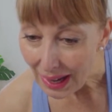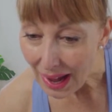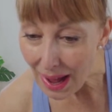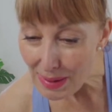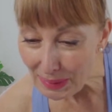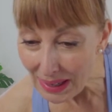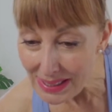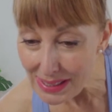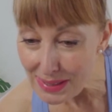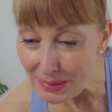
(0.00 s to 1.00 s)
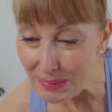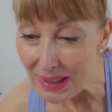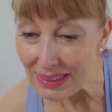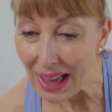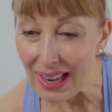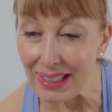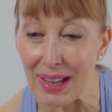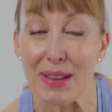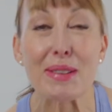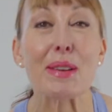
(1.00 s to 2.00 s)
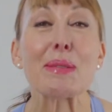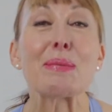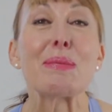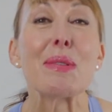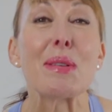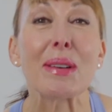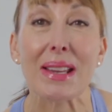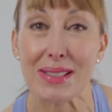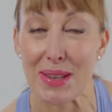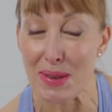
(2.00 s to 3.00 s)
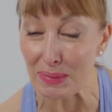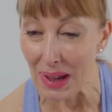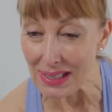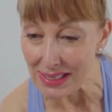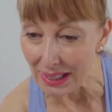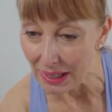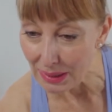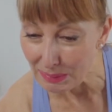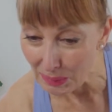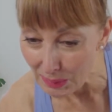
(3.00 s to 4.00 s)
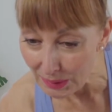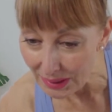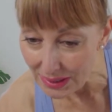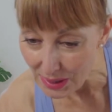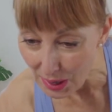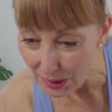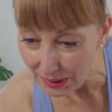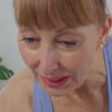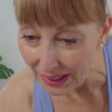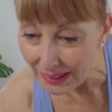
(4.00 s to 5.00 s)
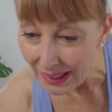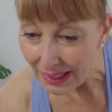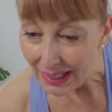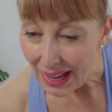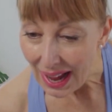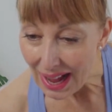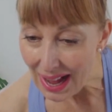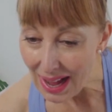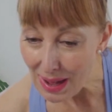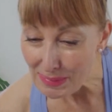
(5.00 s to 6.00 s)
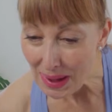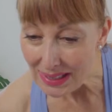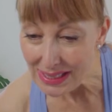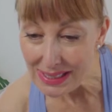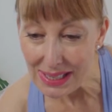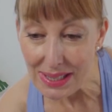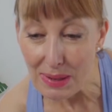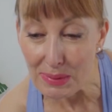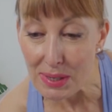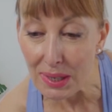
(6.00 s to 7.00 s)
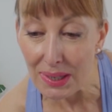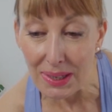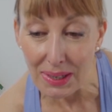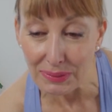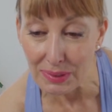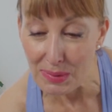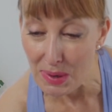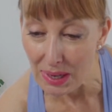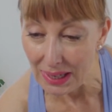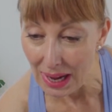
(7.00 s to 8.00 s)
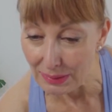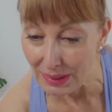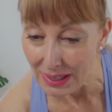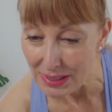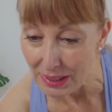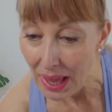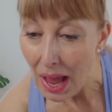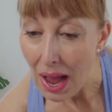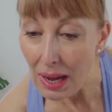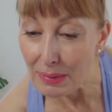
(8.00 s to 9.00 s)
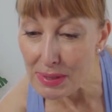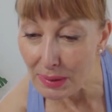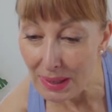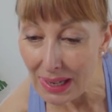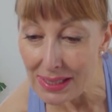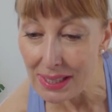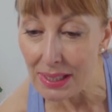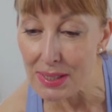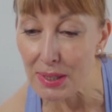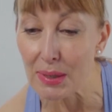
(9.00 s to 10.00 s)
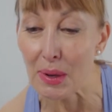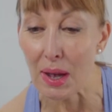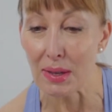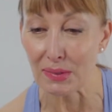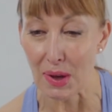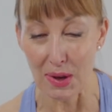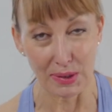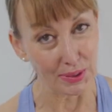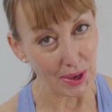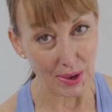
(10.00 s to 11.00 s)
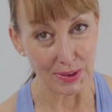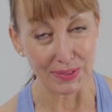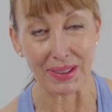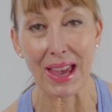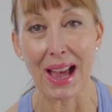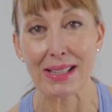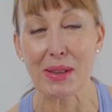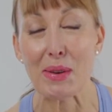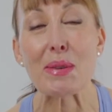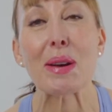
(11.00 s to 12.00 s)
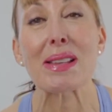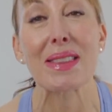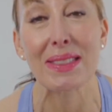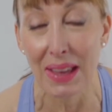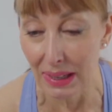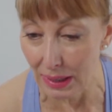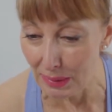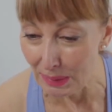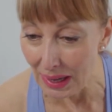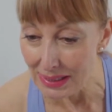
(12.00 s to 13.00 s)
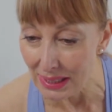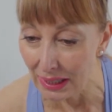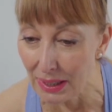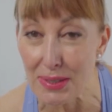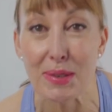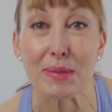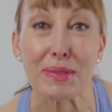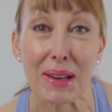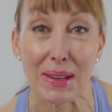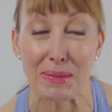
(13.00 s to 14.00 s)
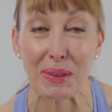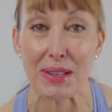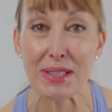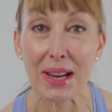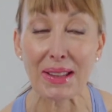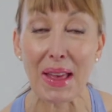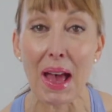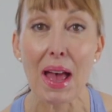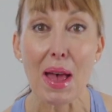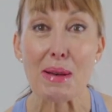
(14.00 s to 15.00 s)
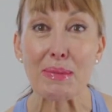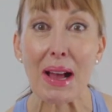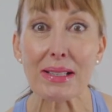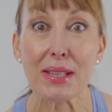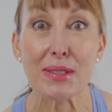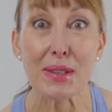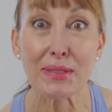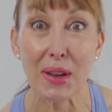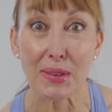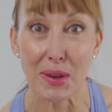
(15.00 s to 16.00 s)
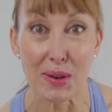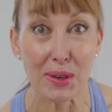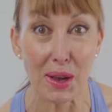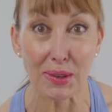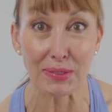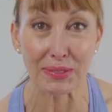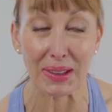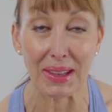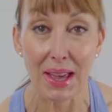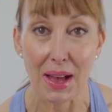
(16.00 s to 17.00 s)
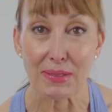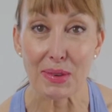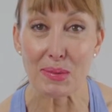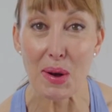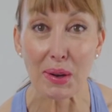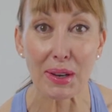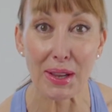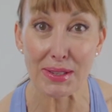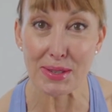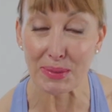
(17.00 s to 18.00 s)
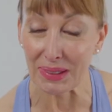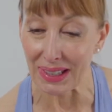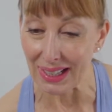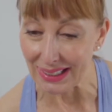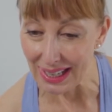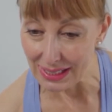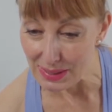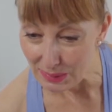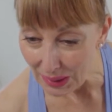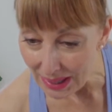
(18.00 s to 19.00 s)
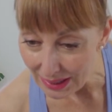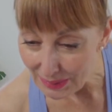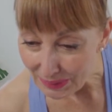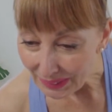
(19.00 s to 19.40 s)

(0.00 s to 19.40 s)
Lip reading: Patty Smith, hello, good morning to you, Patty, in Portland, Oregon. Patty says, that was a lovely workout, Rachel. I'm donating to you over on Ko-fi, as always. Thank you, Patty, and I do really appreciate that. Patty, do vote on Ko-fi for what class you would like next week.